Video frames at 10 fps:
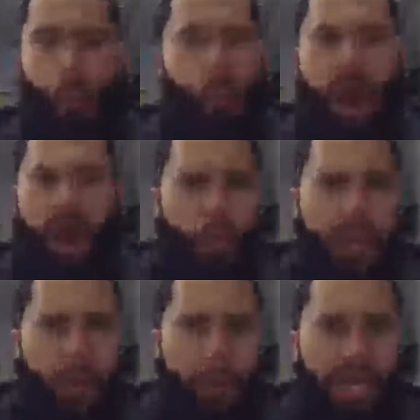why aren't
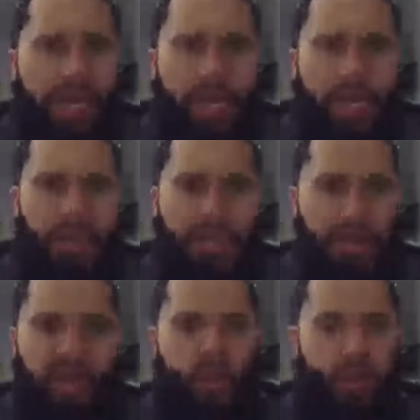we competing with
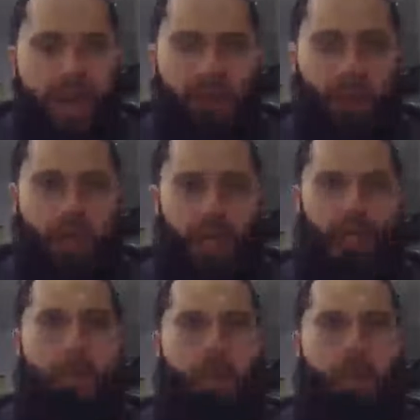anything or anybody?